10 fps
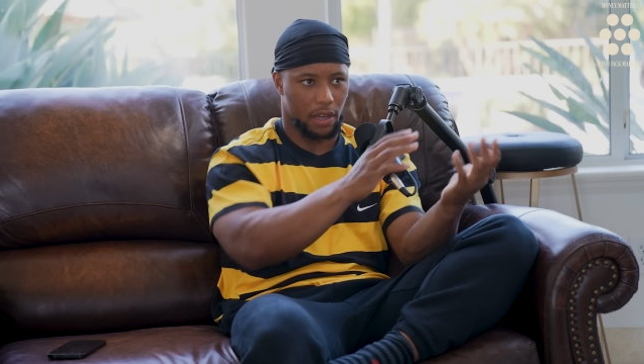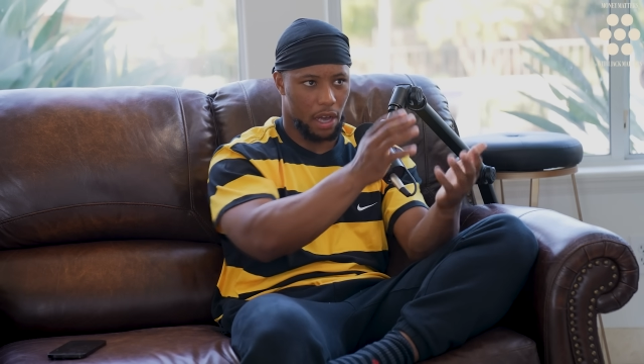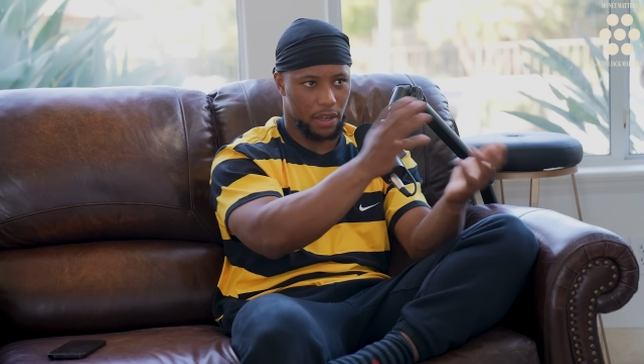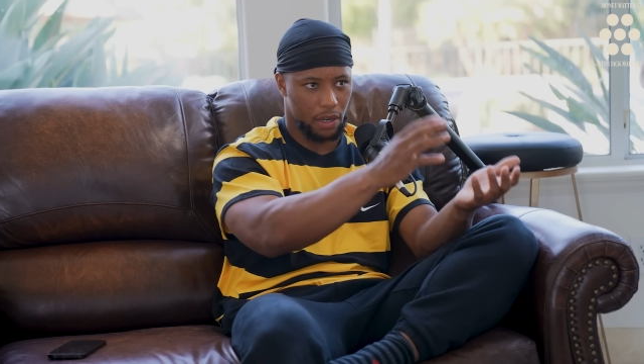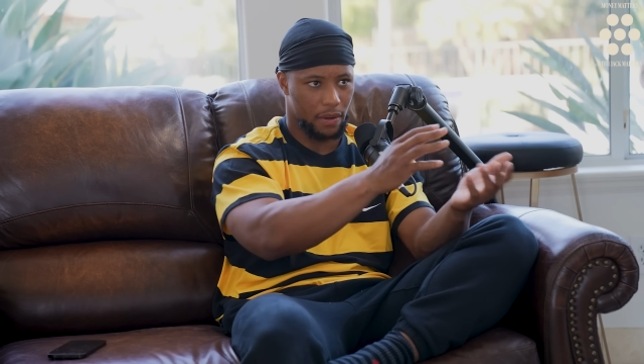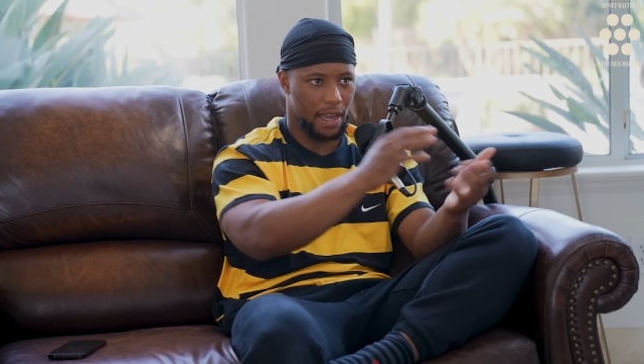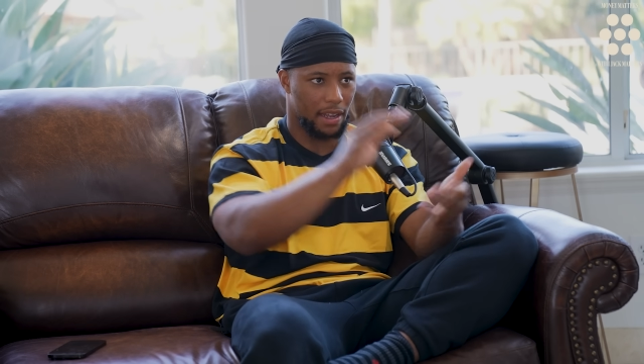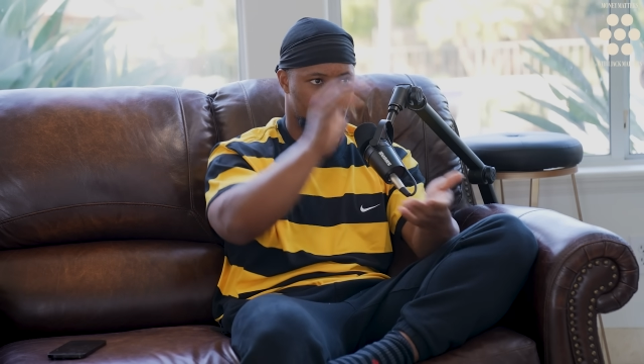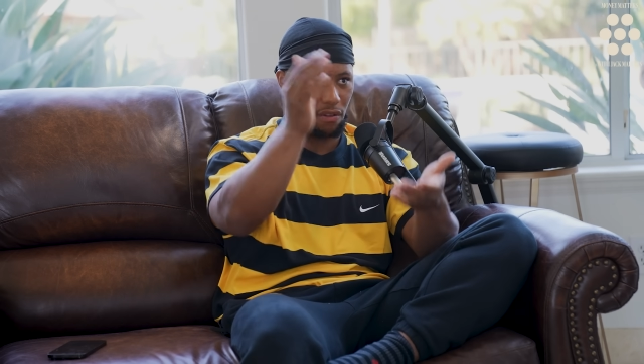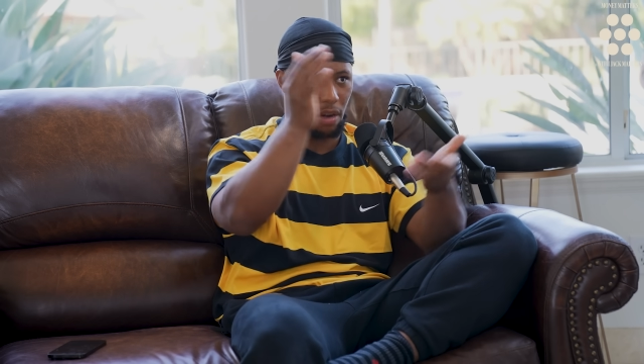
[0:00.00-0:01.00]
I'll get on that,
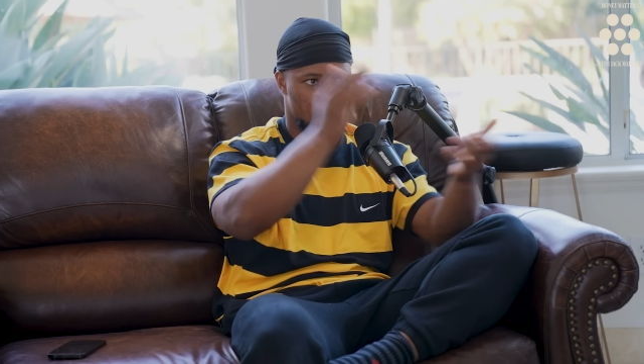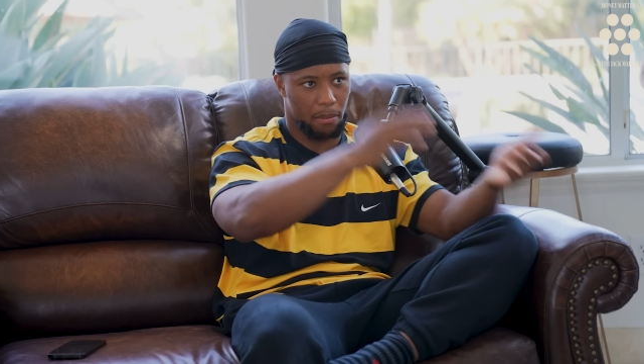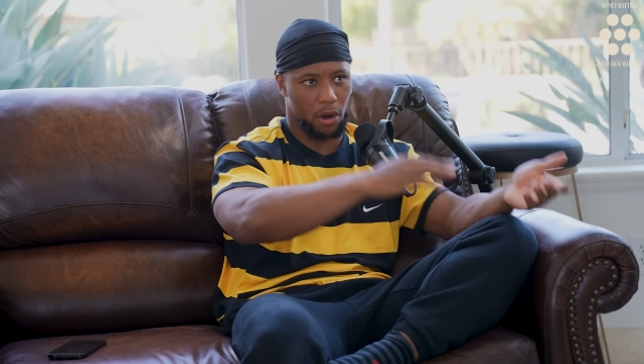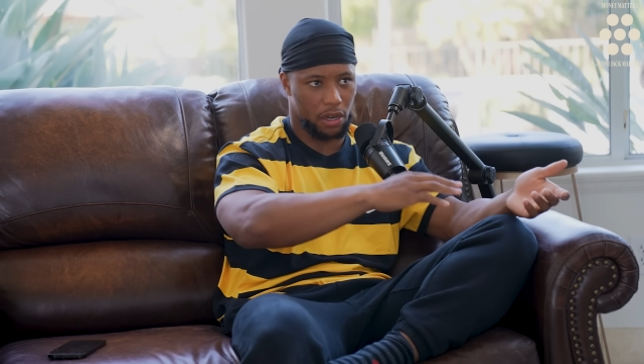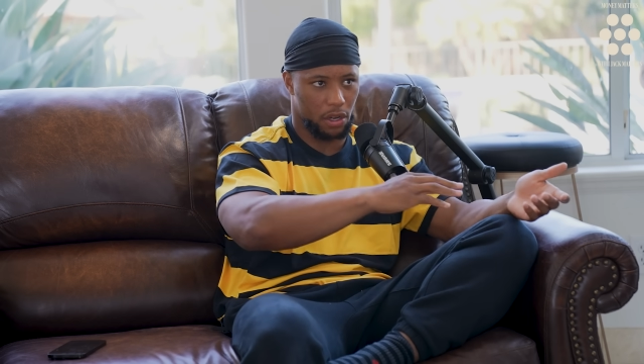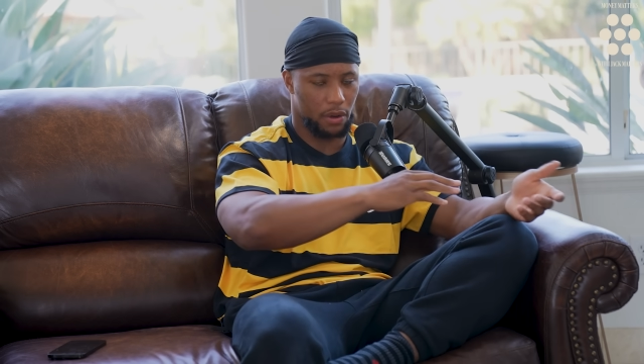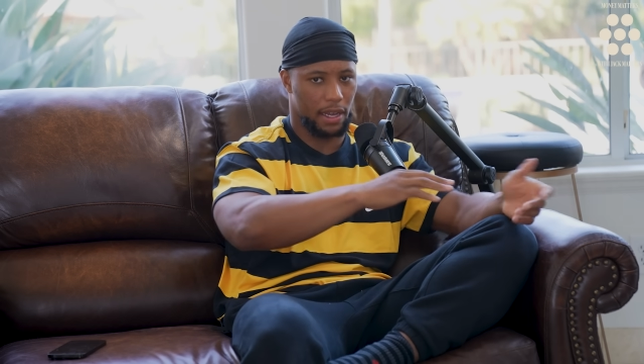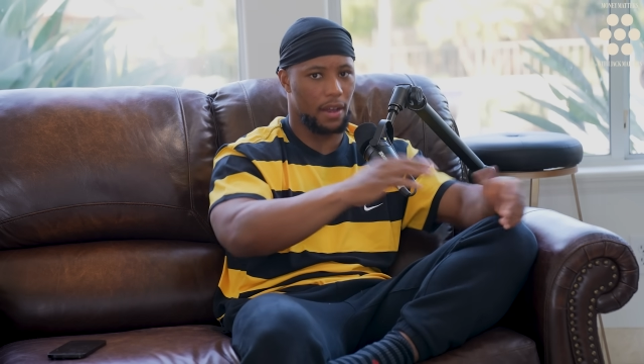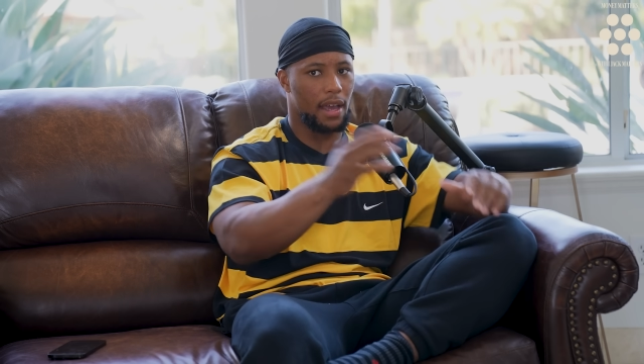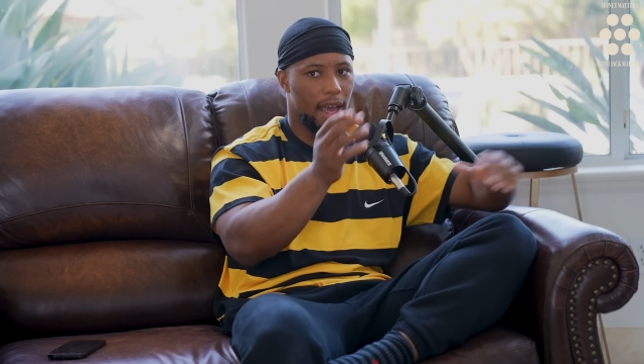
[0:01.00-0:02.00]
like the running back market going
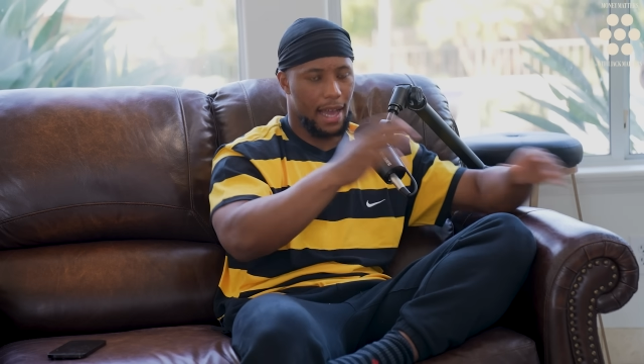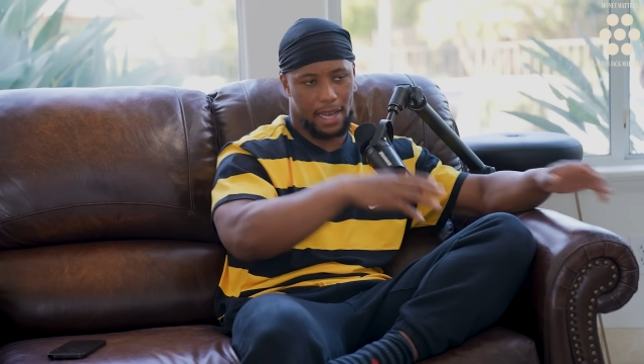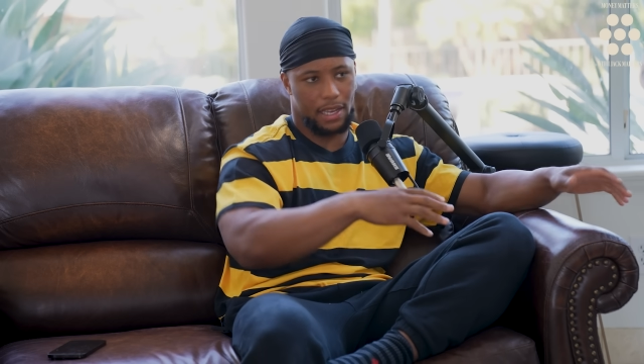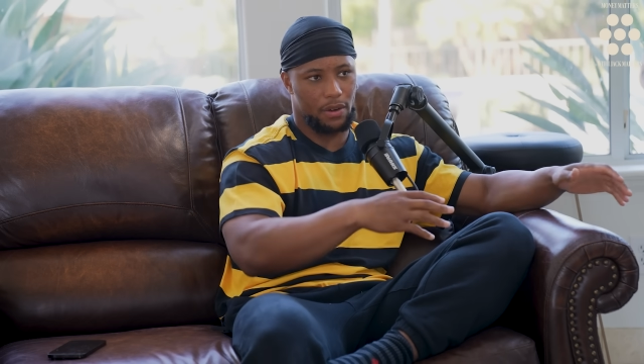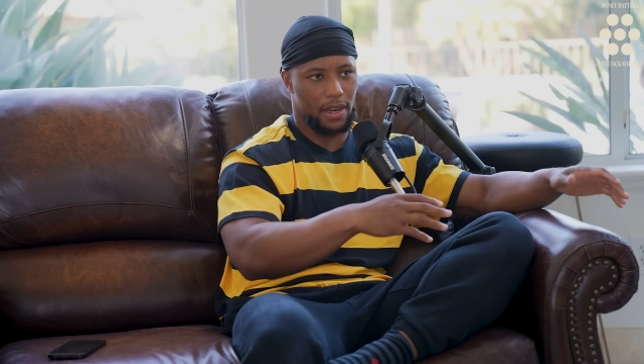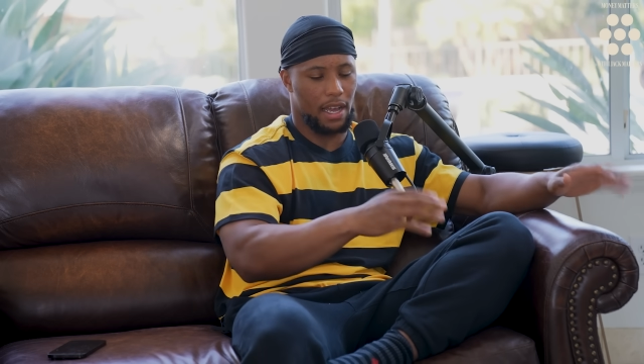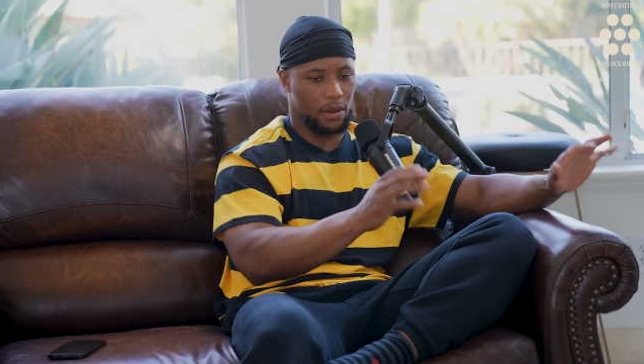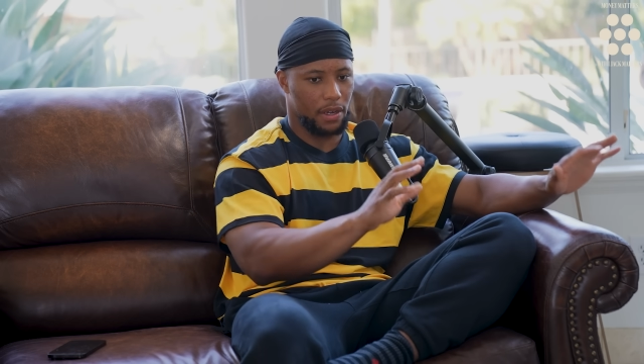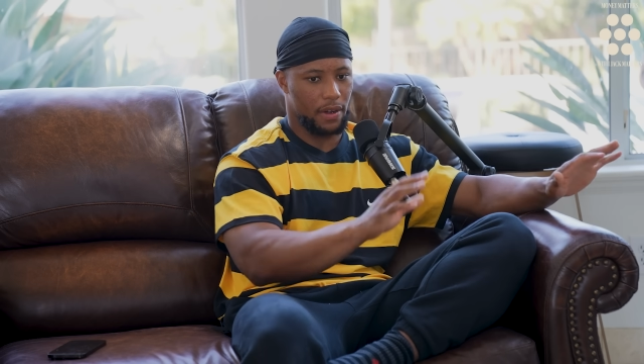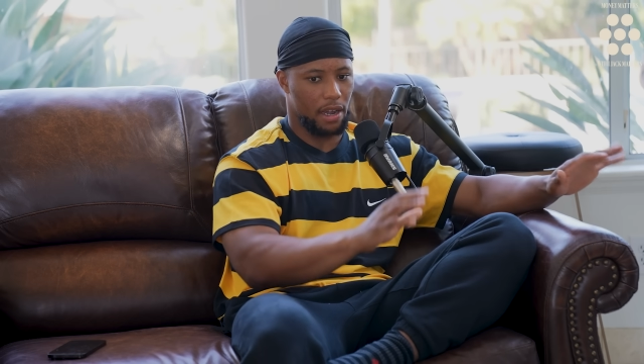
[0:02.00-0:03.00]
down. I'll get on
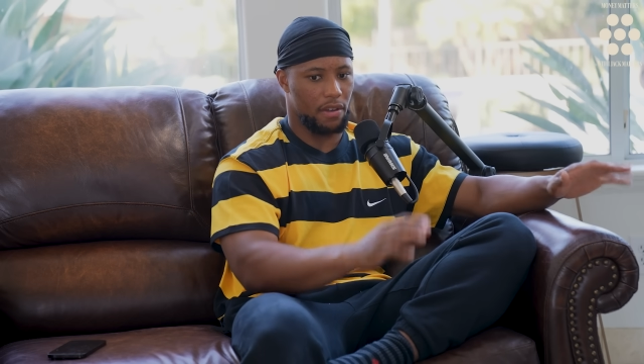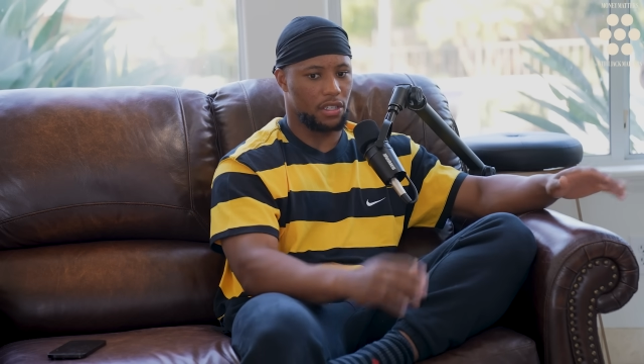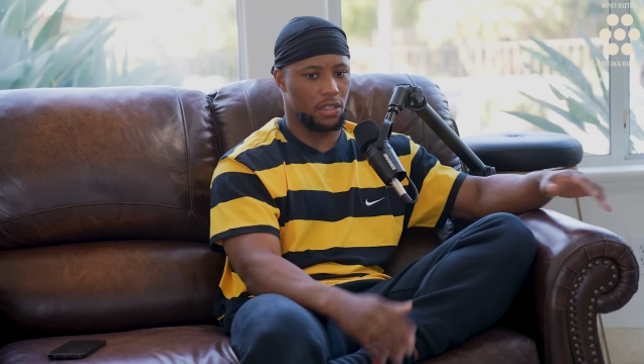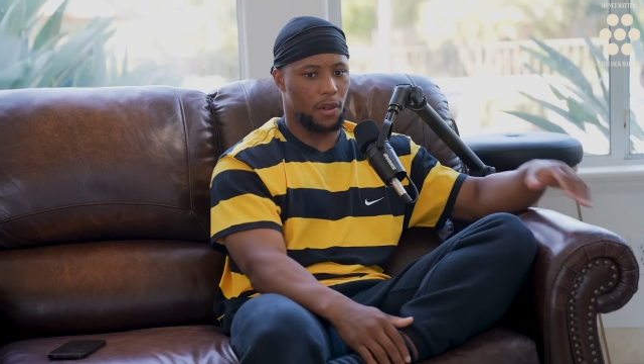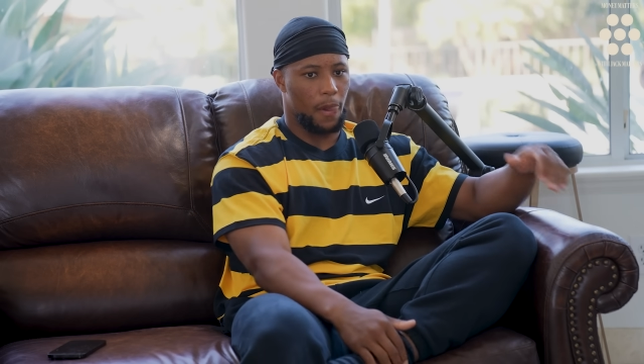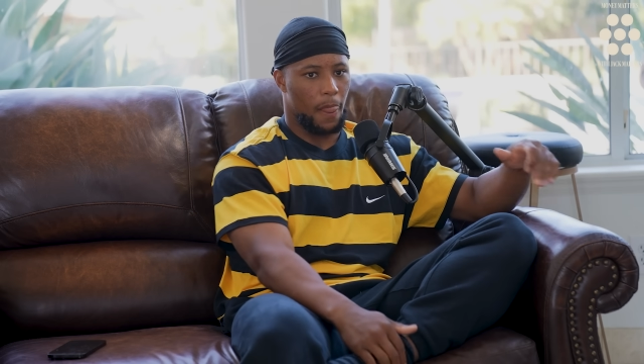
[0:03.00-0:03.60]
that eventually.